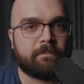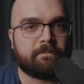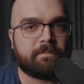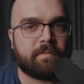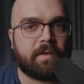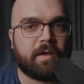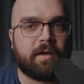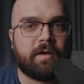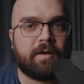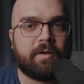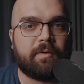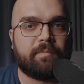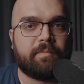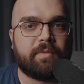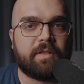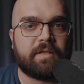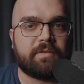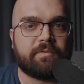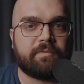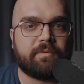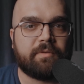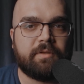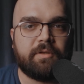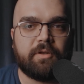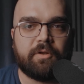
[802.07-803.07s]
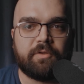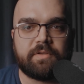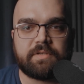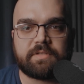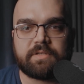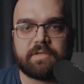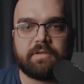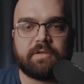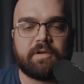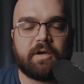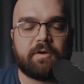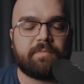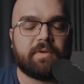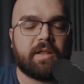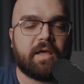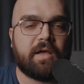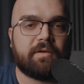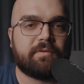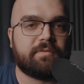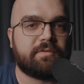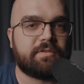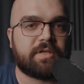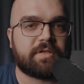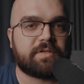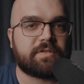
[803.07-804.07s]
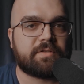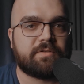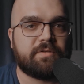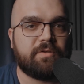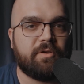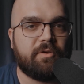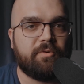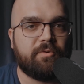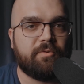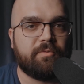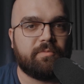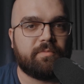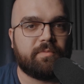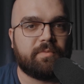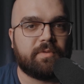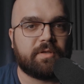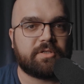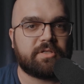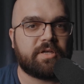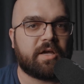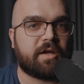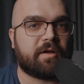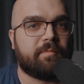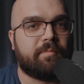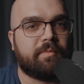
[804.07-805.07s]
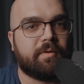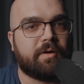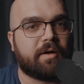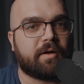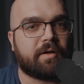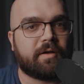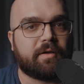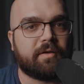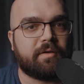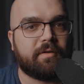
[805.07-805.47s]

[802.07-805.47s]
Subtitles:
This can come down just to the checkbook.